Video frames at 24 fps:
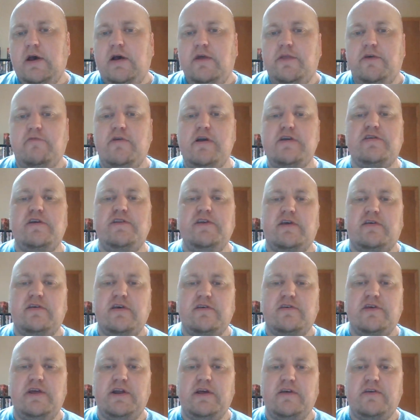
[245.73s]
the reason this
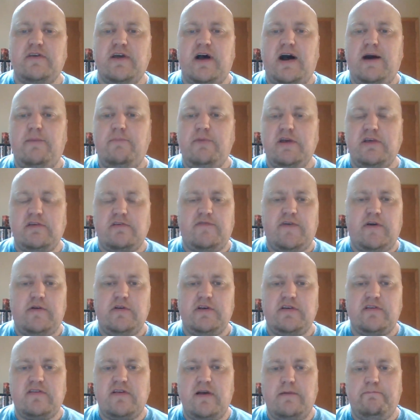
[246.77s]
isn't a zombie is
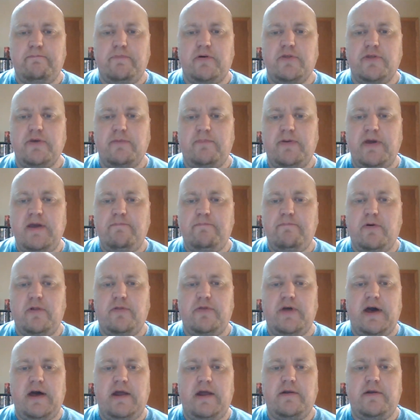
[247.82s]
very simple. The people
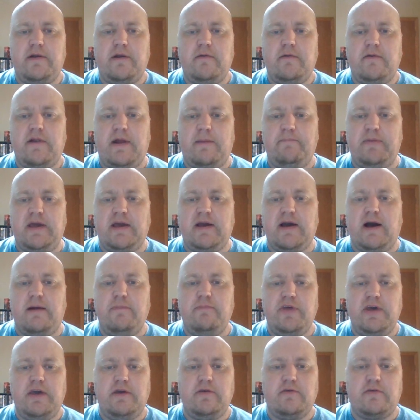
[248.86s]
that
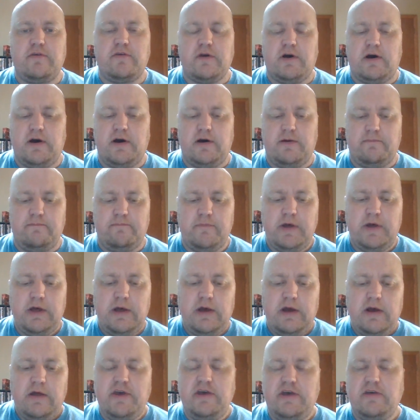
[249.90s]
become these
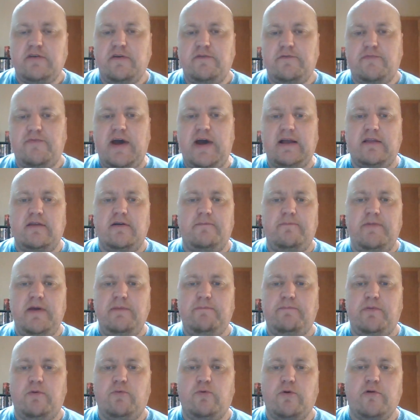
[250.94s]
infected
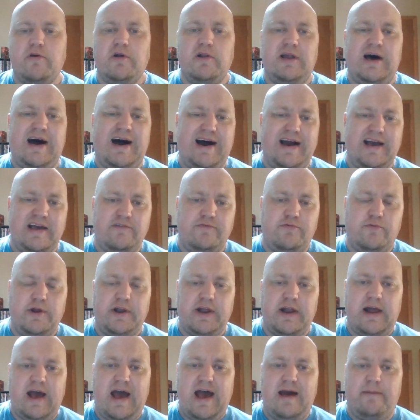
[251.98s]
people were alive when
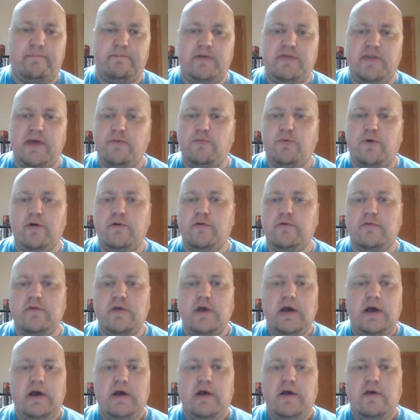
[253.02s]
it happened. They
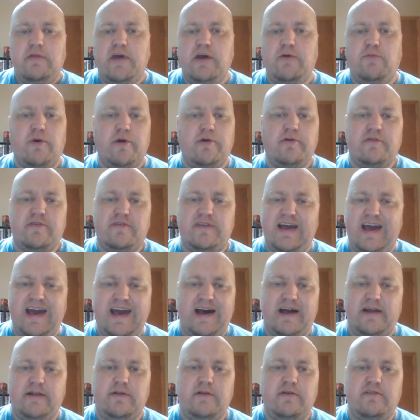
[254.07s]
weren't
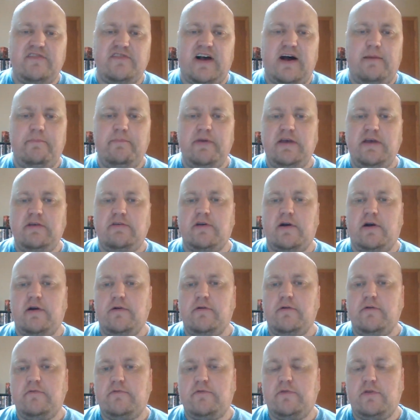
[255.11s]
dead. Zombies
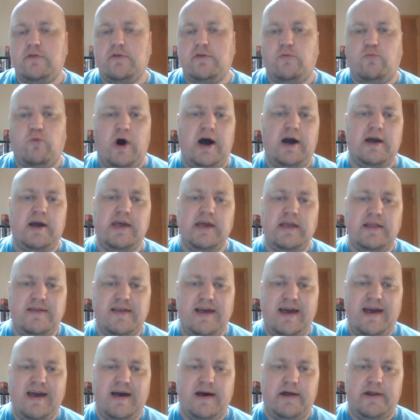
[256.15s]
are the walking
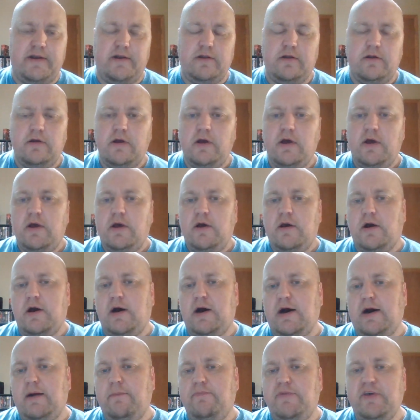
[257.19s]
dead.
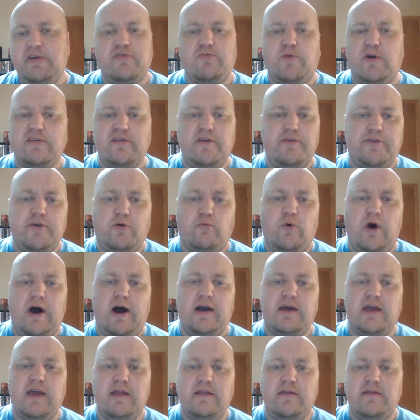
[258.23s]
This wasn't The
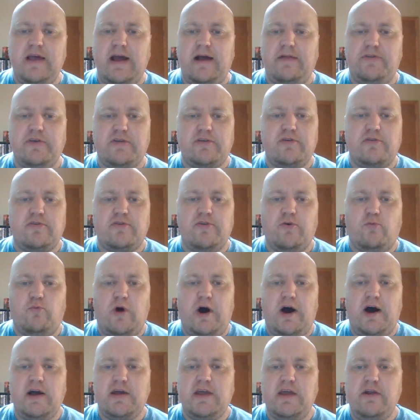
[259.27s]
Walking Dead. This is The
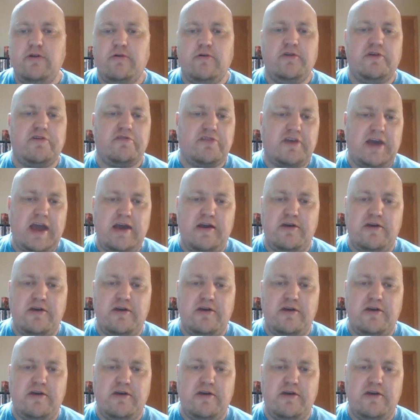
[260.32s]
Walking, or in this